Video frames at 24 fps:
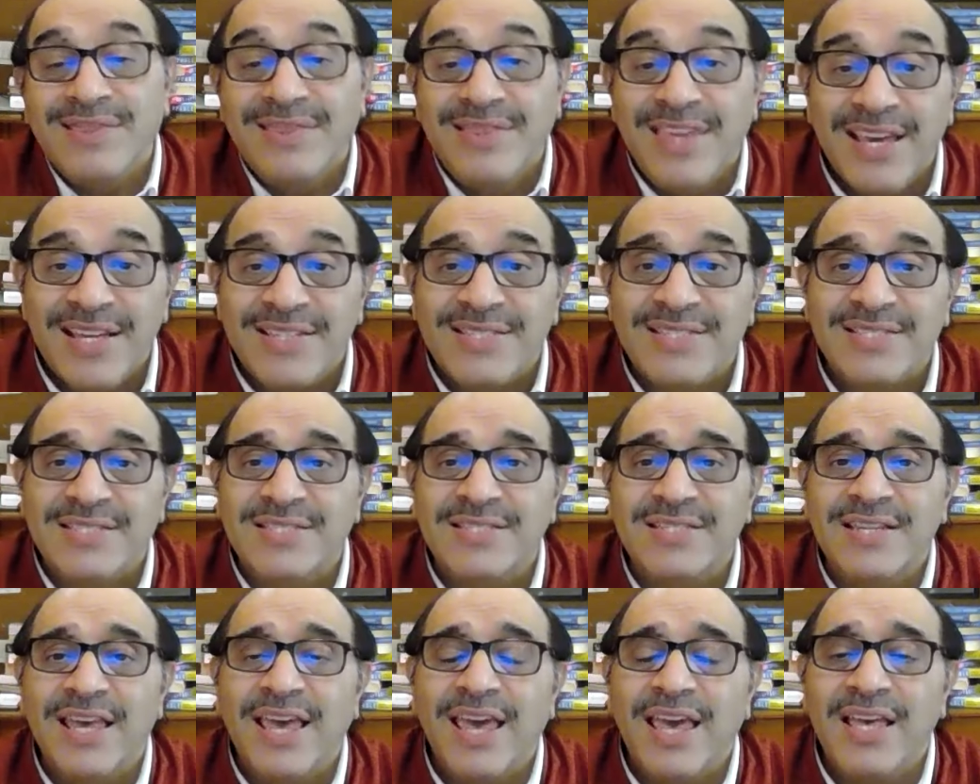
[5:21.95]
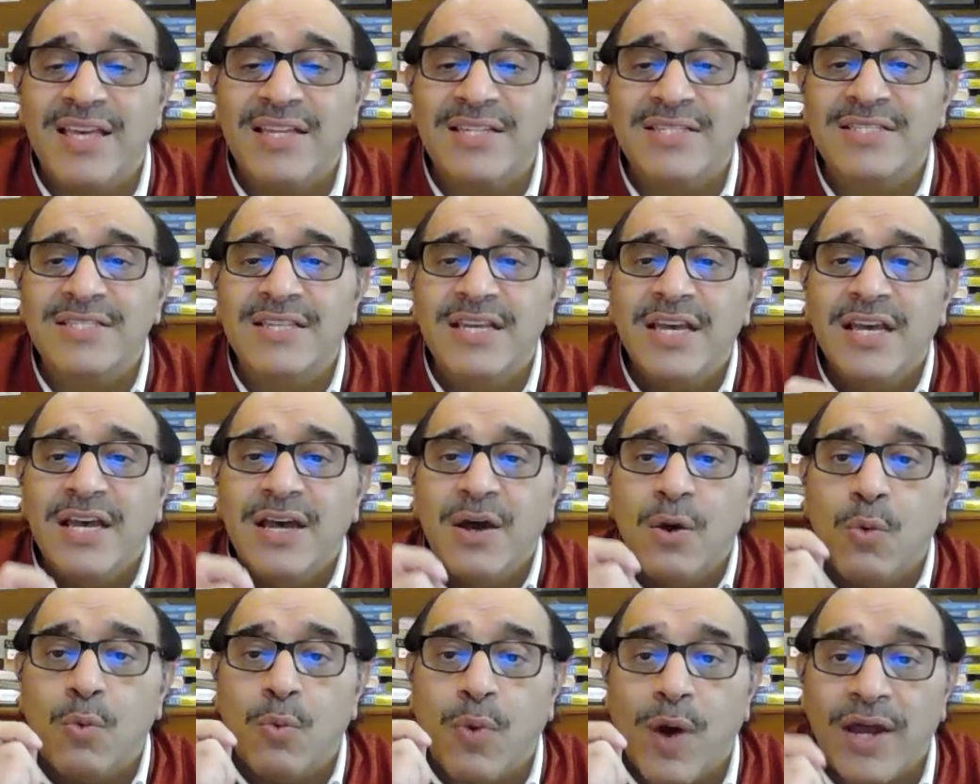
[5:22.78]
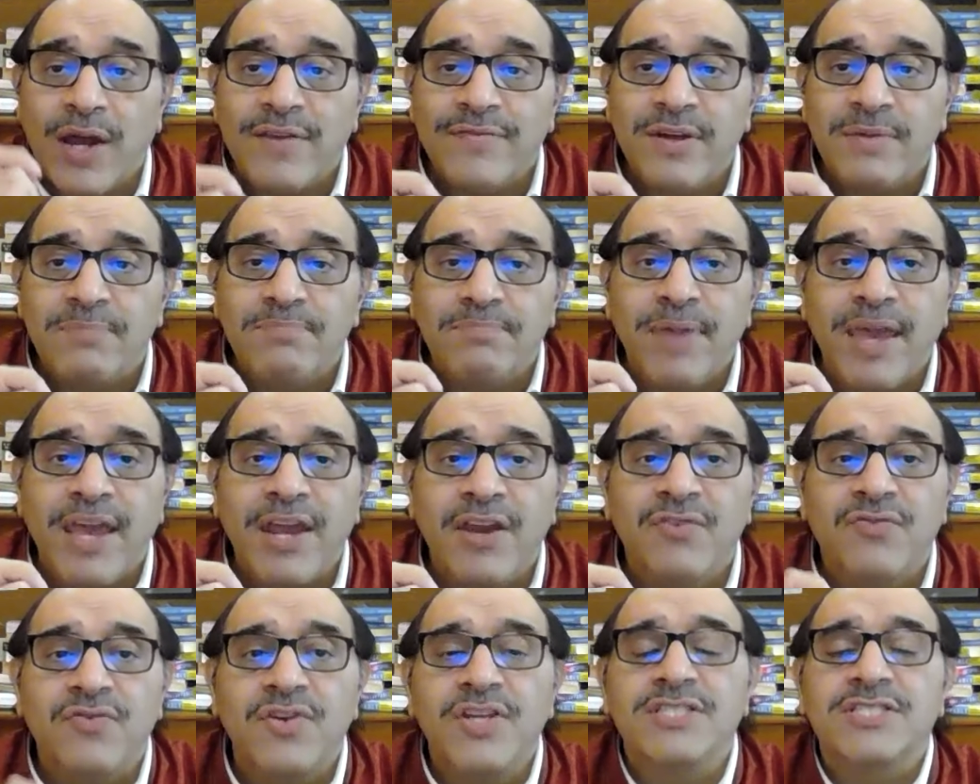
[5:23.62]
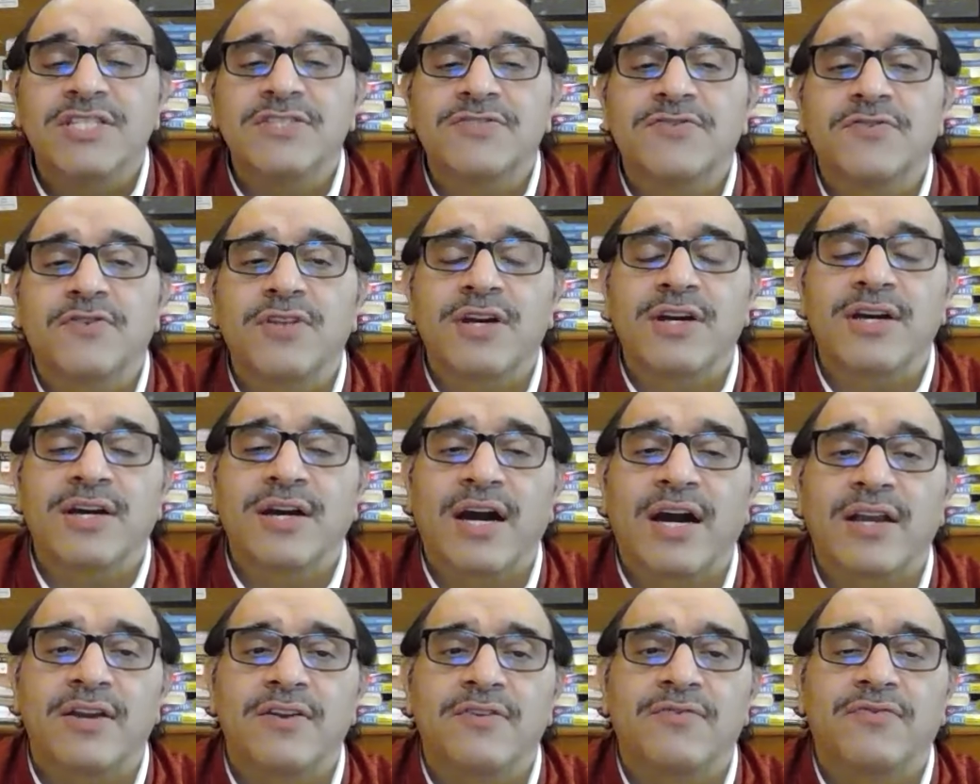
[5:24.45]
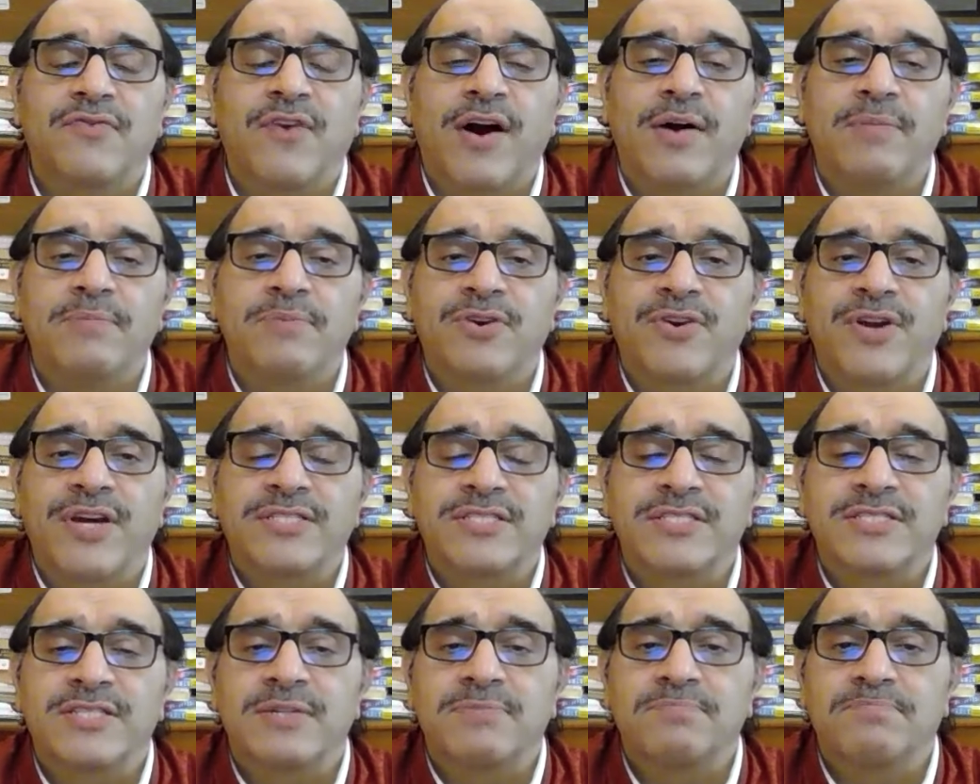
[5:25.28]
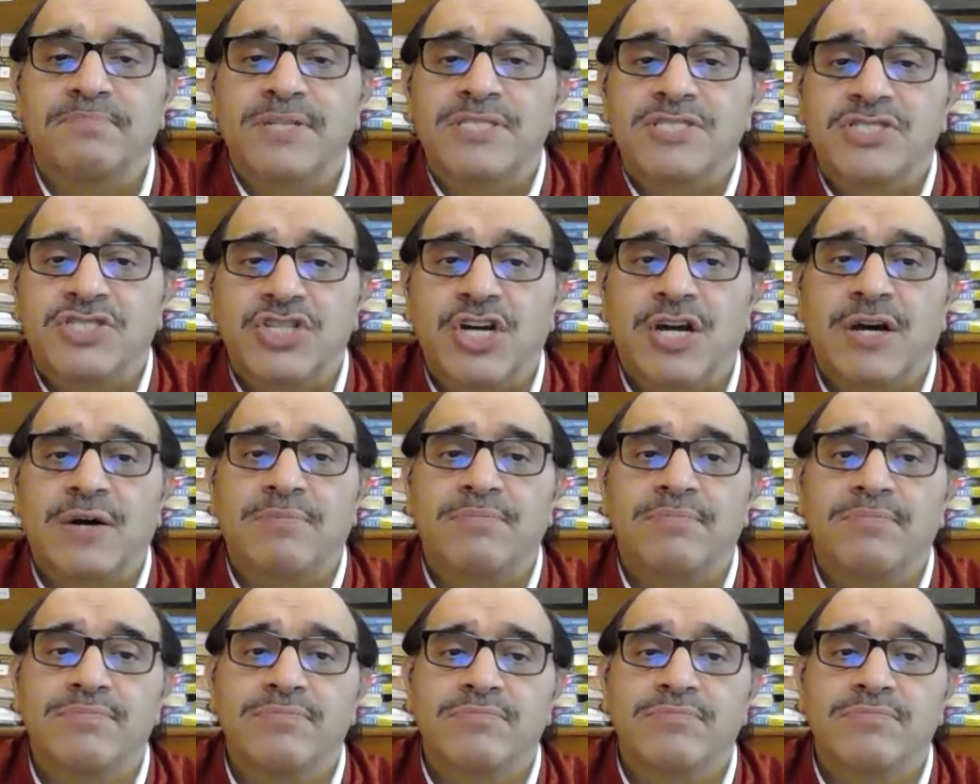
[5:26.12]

This is one of the main reasons for the current farm crisis in Punjab.